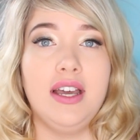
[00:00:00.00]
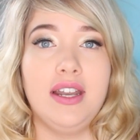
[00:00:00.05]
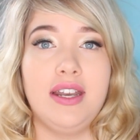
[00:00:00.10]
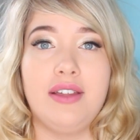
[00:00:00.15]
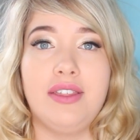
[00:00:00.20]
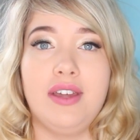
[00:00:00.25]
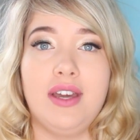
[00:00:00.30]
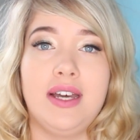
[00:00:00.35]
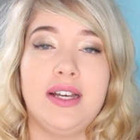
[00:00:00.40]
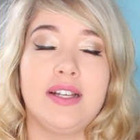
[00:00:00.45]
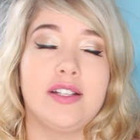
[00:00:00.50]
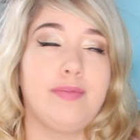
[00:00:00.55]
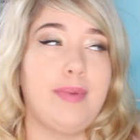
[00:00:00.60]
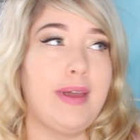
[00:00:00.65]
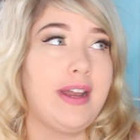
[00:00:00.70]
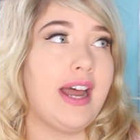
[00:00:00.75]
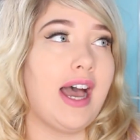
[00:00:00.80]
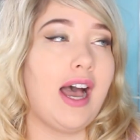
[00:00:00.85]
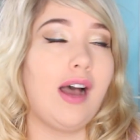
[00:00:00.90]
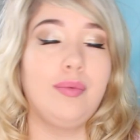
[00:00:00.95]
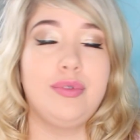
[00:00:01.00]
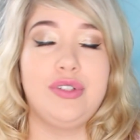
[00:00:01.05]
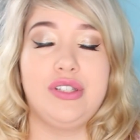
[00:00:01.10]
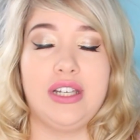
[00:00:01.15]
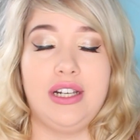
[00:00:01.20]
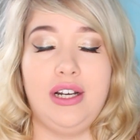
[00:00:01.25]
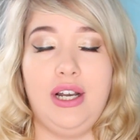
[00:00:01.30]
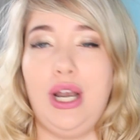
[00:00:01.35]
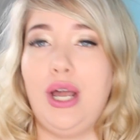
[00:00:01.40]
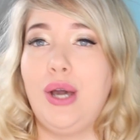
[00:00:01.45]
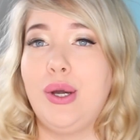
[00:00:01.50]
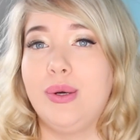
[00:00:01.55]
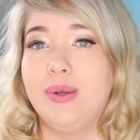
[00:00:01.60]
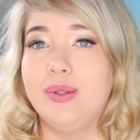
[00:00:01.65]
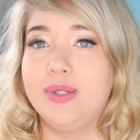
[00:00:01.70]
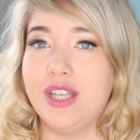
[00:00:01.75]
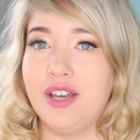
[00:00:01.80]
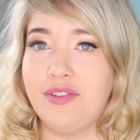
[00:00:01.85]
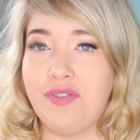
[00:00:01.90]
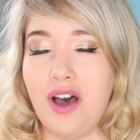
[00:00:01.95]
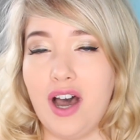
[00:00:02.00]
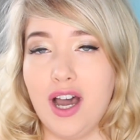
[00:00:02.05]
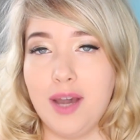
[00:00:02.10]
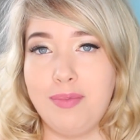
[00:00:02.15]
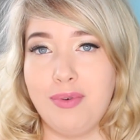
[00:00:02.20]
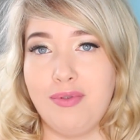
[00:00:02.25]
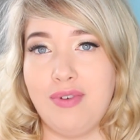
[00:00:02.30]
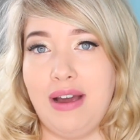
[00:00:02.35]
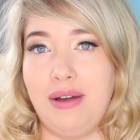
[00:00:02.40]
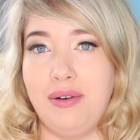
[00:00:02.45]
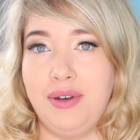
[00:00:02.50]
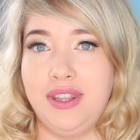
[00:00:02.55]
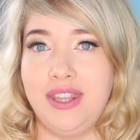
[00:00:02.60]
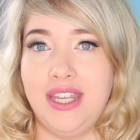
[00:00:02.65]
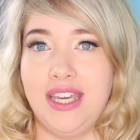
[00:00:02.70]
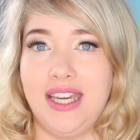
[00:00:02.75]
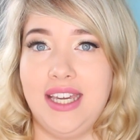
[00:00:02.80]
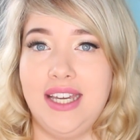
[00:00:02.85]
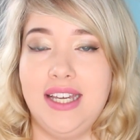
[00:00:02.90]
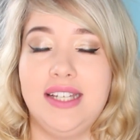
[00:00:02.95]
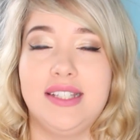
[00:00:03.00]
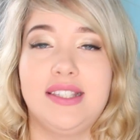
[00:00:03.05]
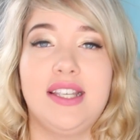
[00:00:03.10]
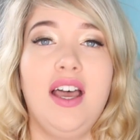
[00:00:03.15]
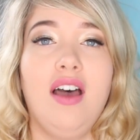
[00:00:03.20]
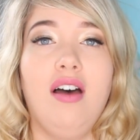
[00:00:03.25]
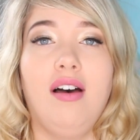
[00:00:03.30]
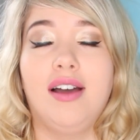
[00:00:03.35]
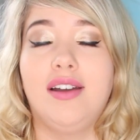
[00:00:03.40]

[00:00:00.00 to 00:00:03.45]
Now there has been absolutely loads of hype around these.